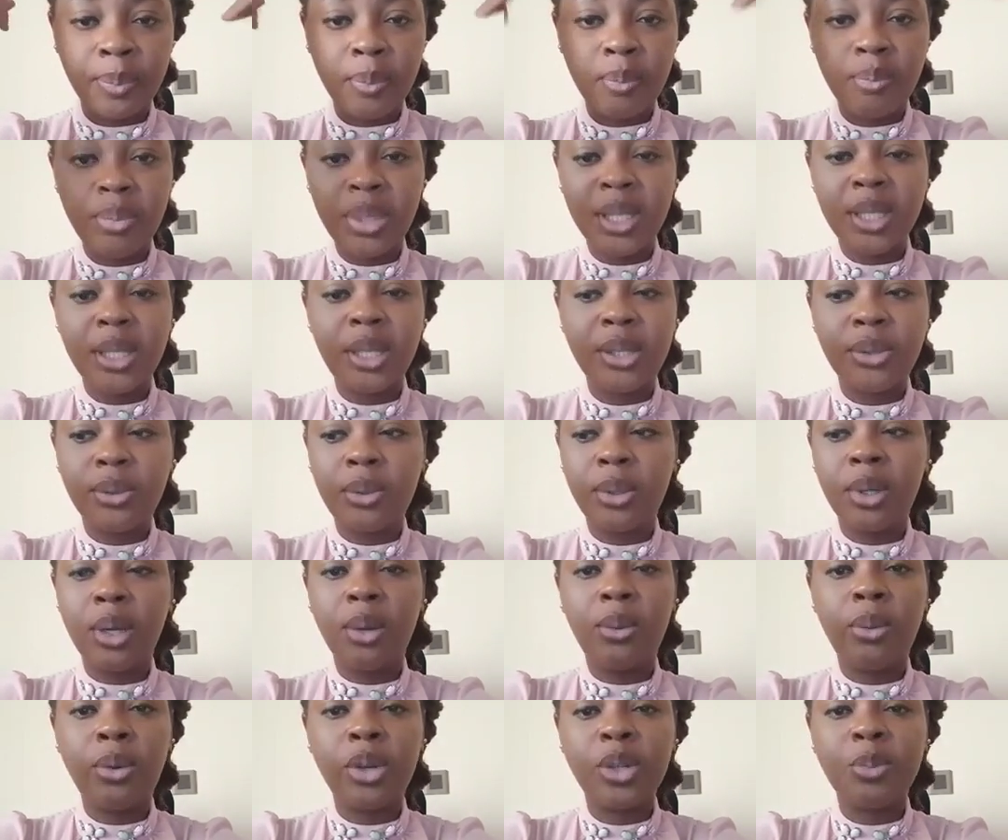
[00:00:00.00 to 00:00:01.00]
business
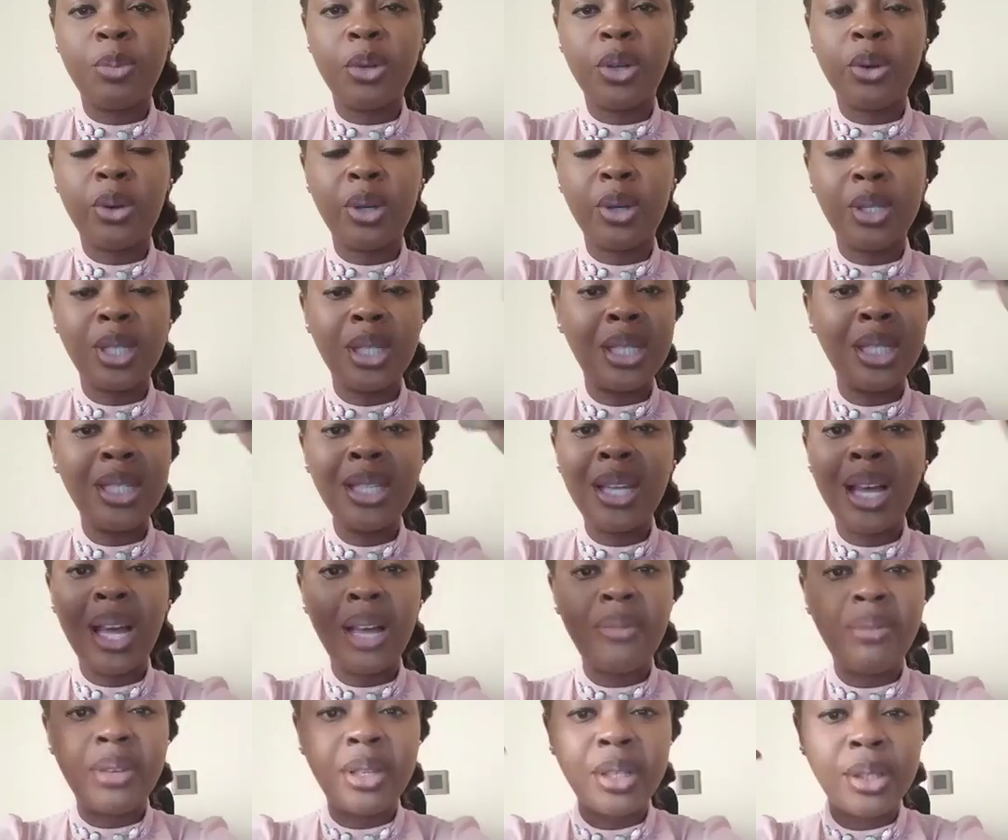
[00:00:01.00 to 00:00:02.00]
owner was because he didn't
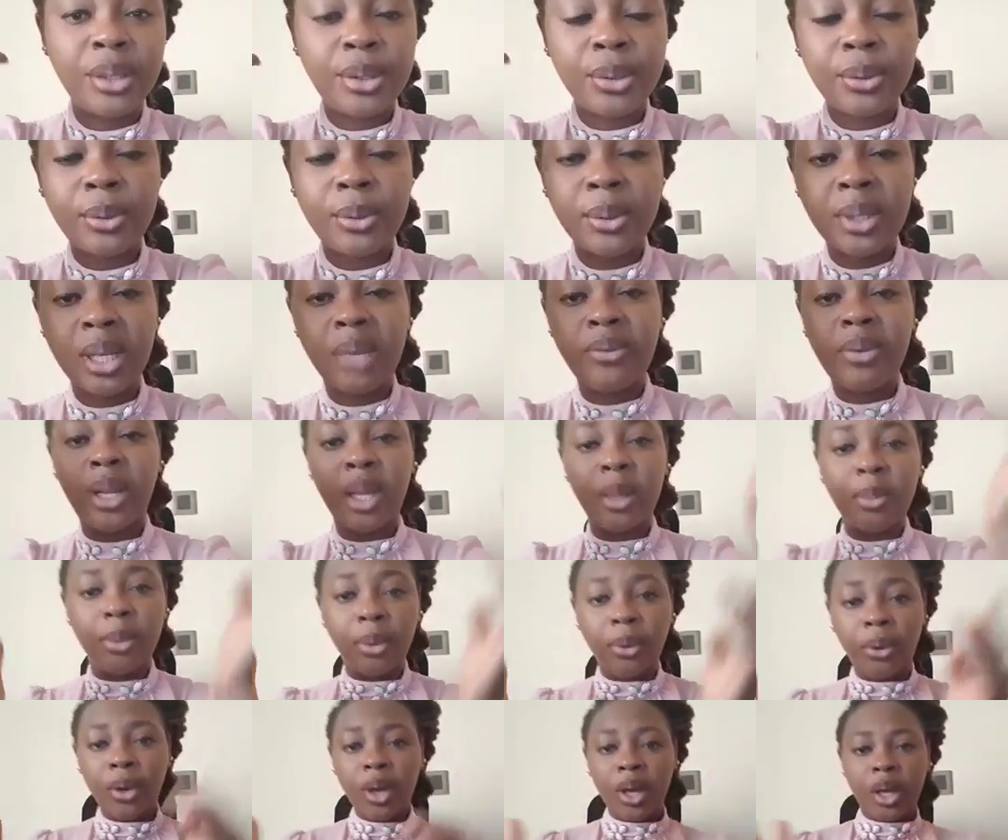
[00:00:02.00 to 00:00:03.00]
have any tools
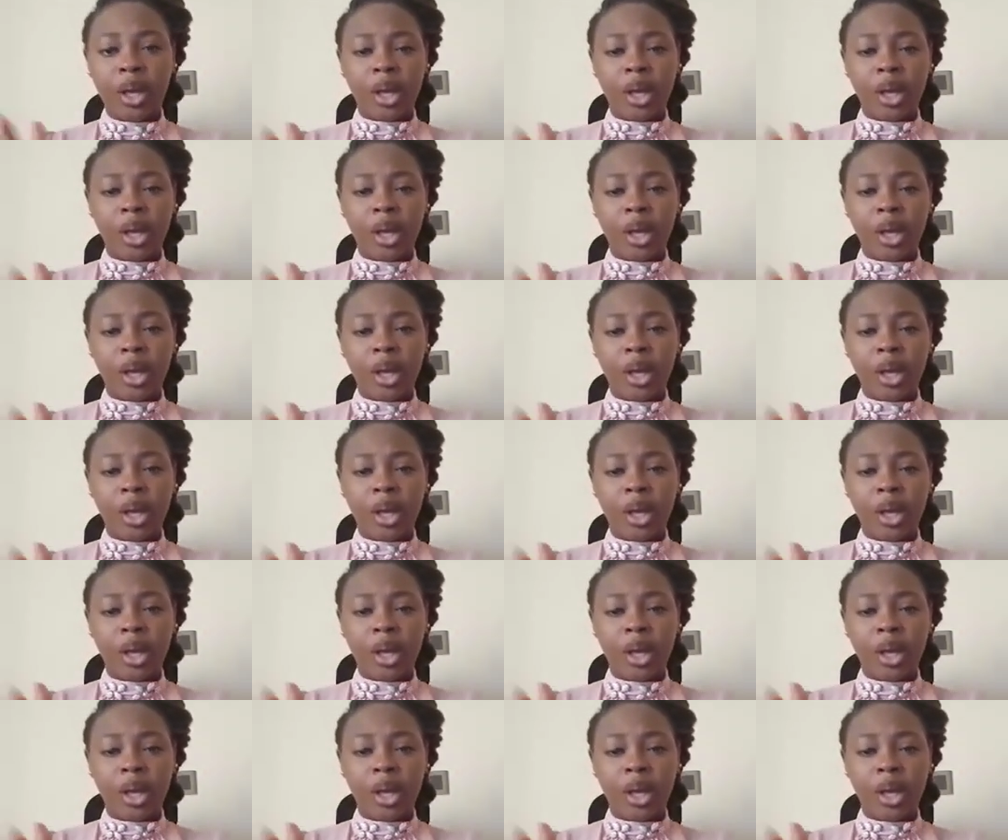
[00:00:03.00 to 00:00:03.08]
available.